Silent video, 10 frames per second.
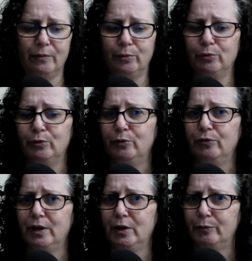improve
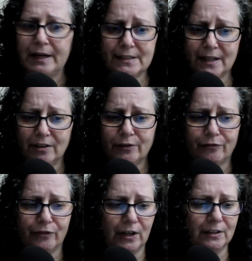erectile
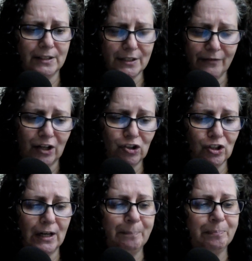
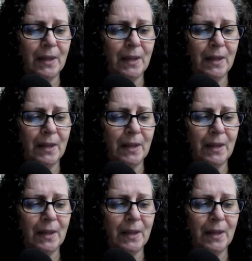dysfunction,